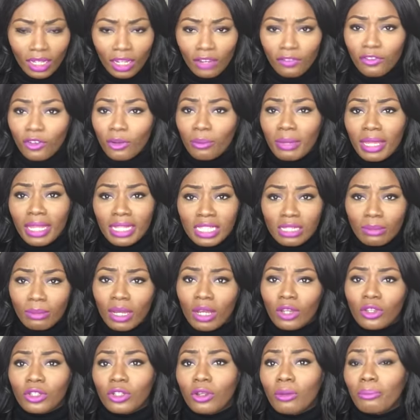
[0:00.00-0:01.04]
for me, it's
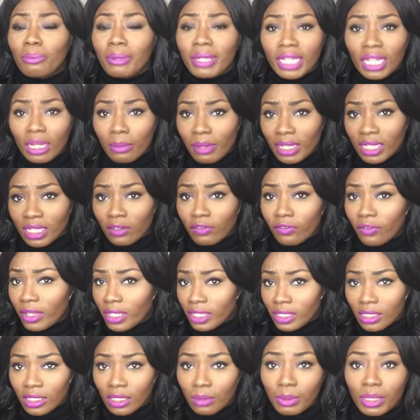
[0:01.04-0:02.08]
about, you know, being a better
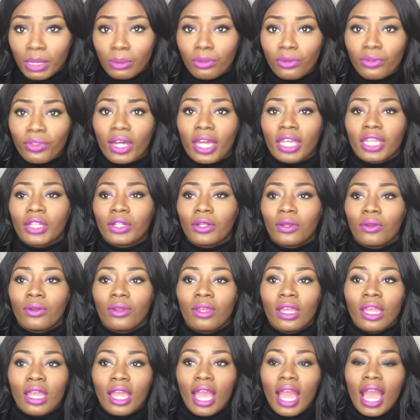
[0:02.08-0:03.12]
friend to the people that, you know,
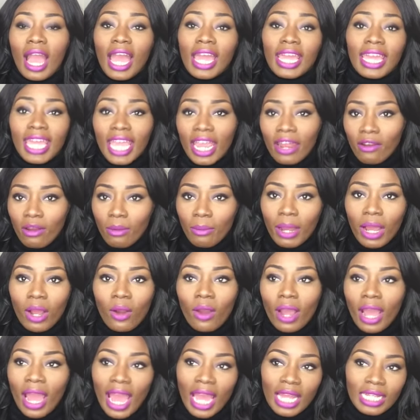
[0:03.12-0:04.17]
I care
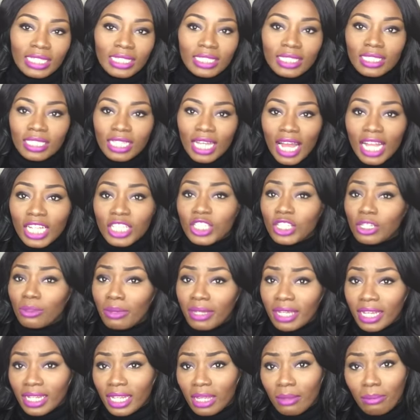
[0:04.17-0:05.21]
about and actually
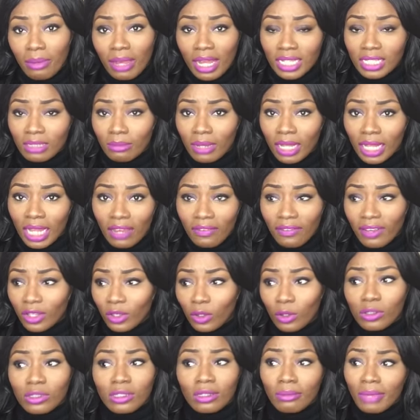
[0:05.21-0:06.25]
make an impact in my life,
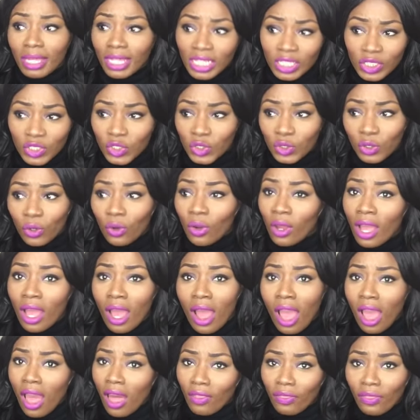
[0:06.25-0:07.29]
and also making sure
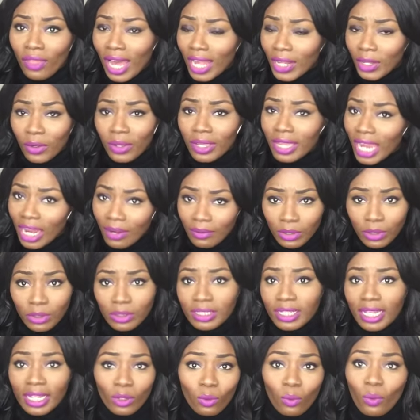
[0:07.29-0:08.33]
that I don't carry no
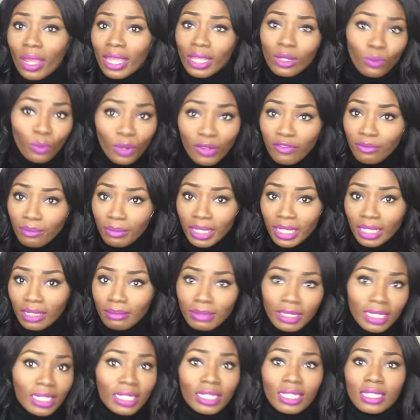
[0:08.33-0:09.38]
dead weight with me,
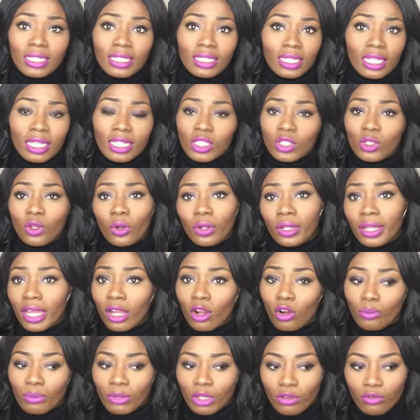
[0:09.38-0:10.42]
because it's not going to
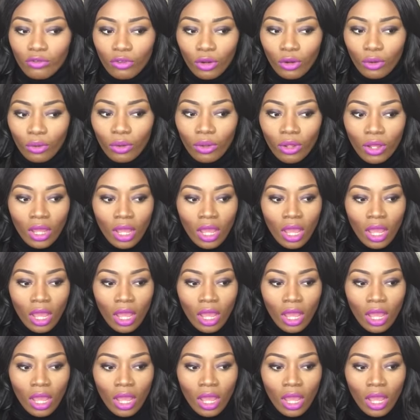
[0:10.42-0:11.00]
help me grow.